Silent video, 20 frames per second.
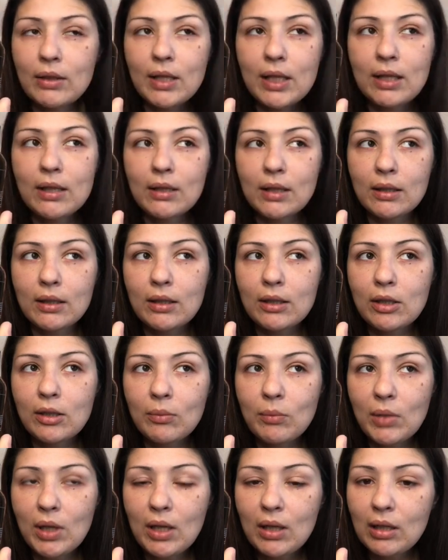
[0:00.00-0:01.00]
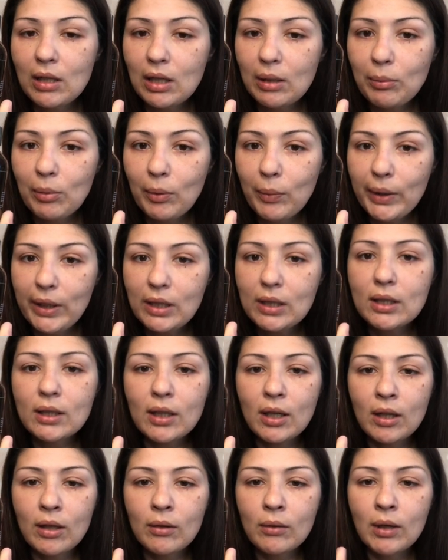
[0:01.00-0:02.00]
They sent it to me a couple weeks
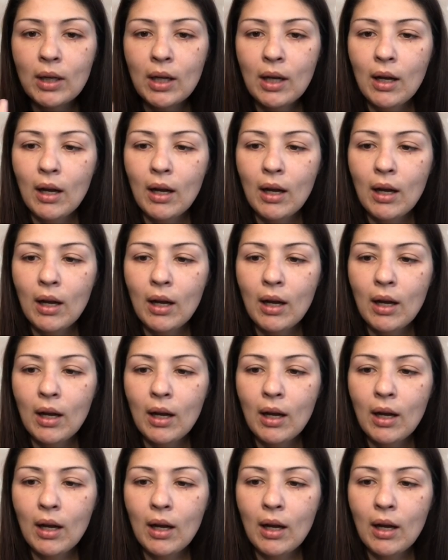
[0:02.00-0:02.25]
ago,